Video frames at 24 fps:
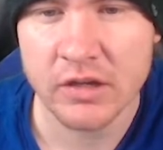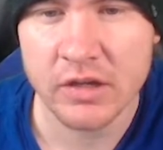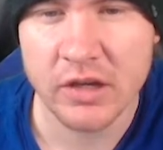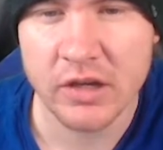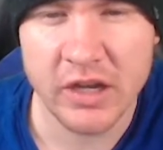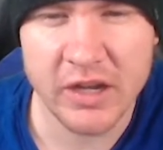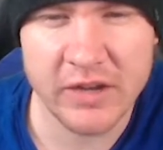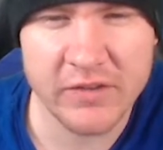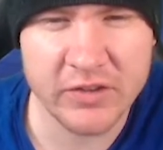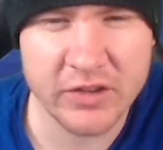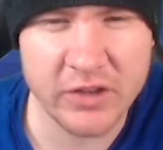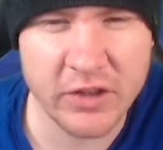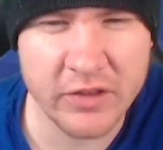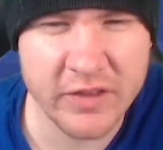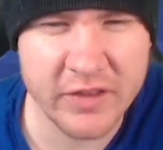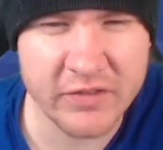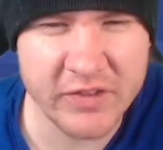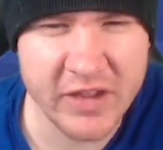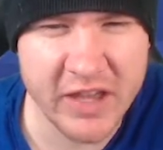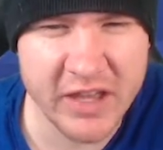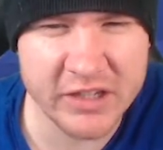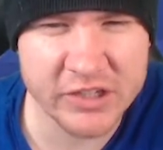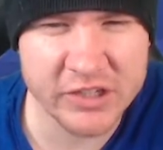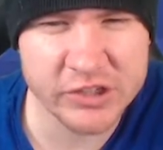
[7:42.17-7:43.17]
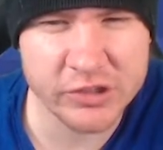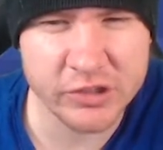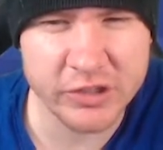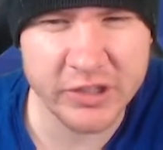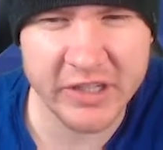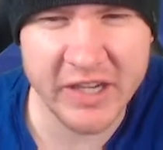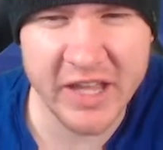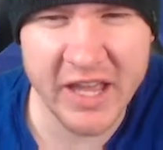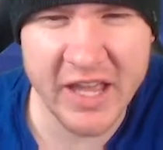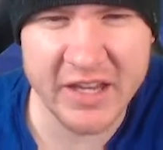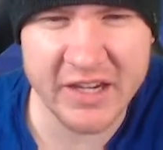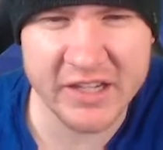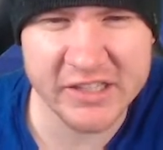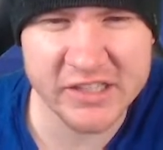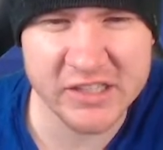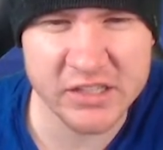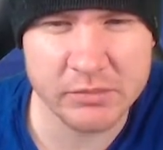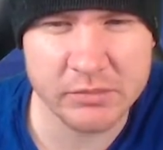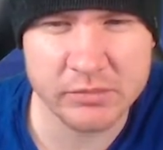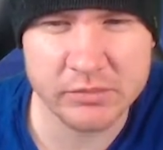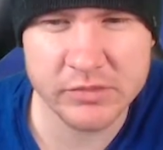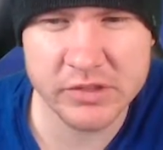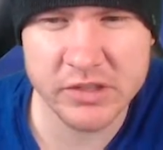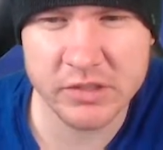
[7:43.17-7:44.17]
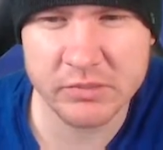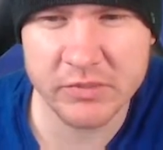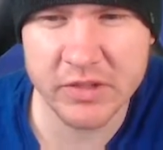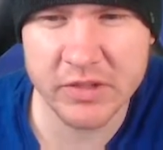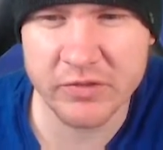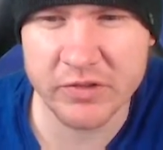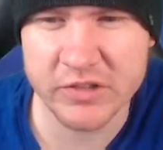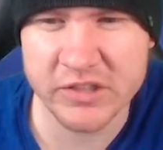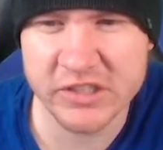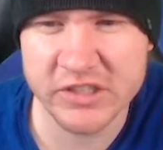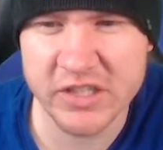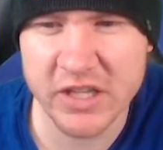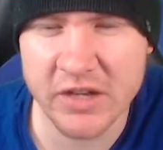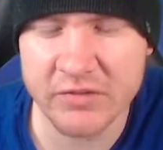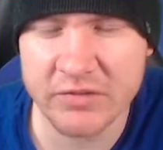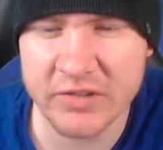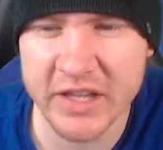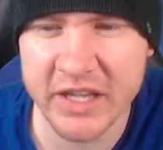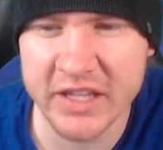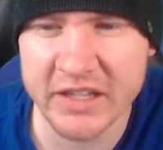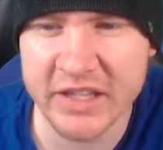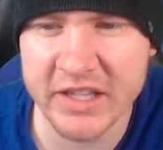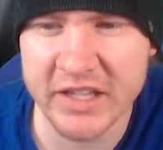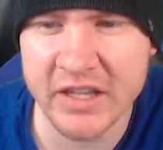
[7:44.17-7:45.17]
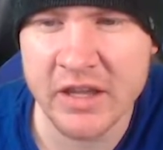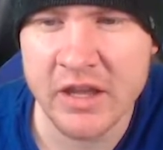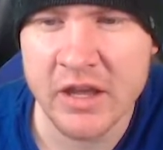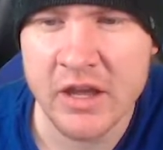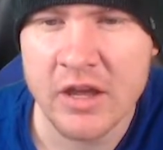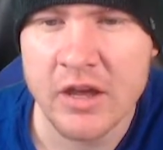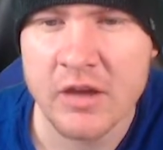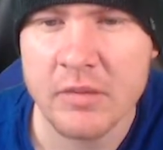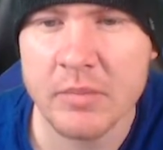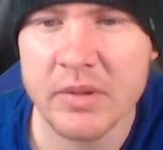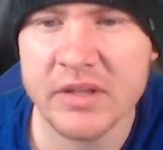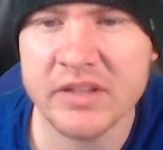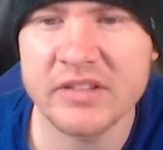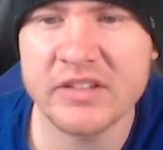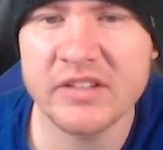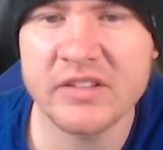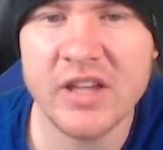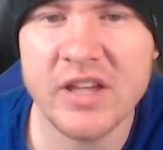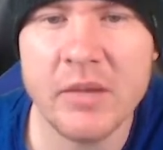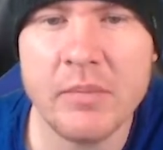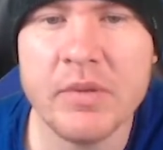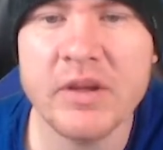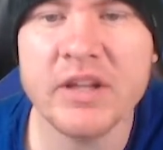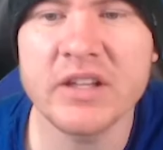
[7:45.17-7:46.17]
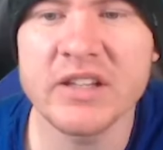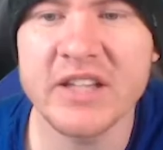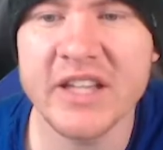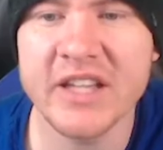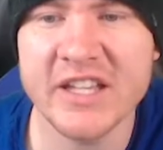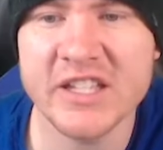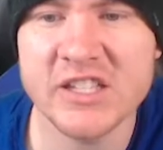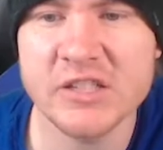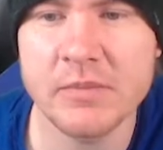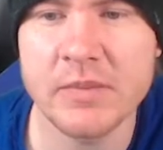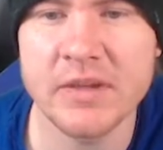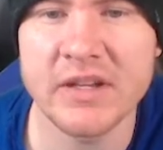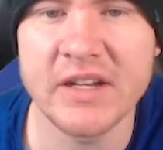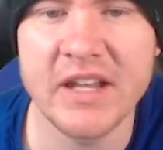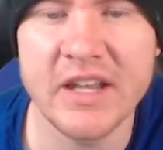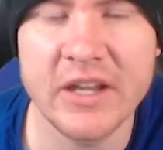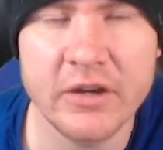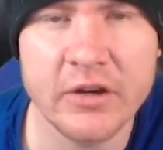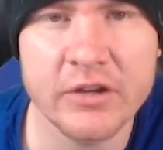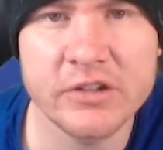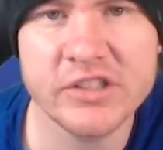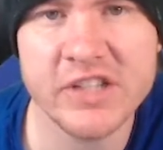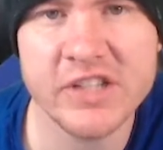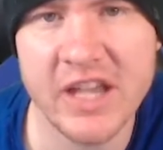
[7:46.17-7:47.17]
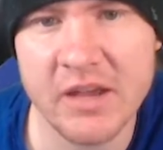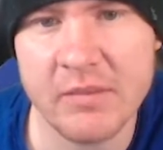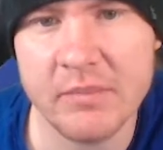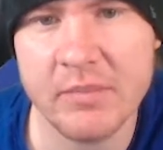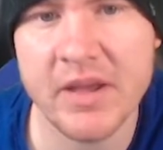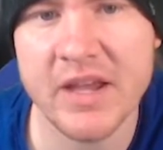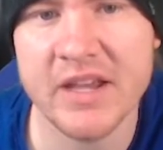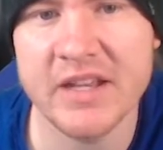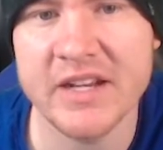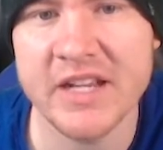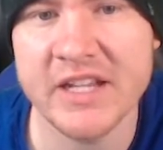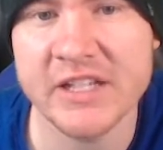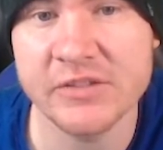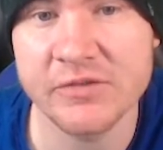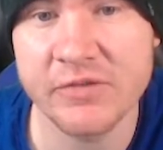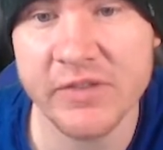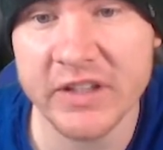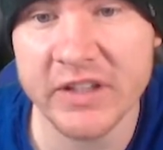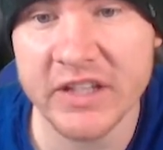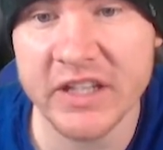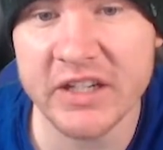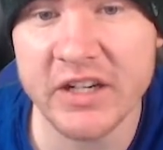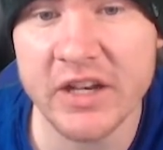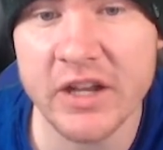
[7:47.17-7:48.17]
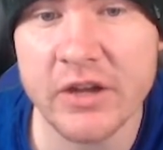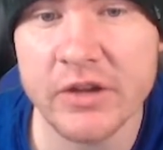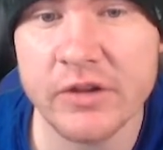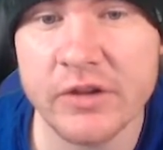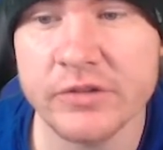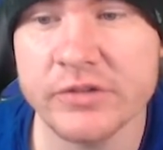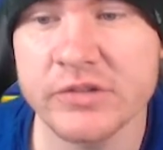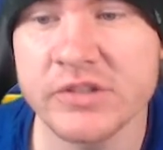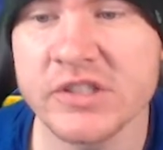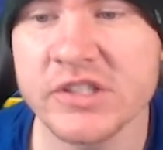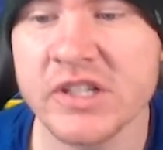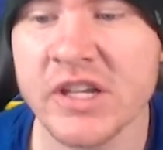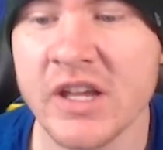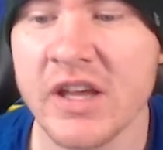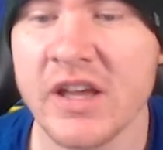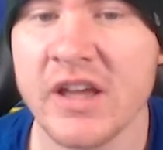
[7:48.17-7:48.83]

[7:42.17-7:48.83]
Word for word: even though they've kind of started adding some, some different stuff lately. But typically, it's been Heroes campaign has villain nodes,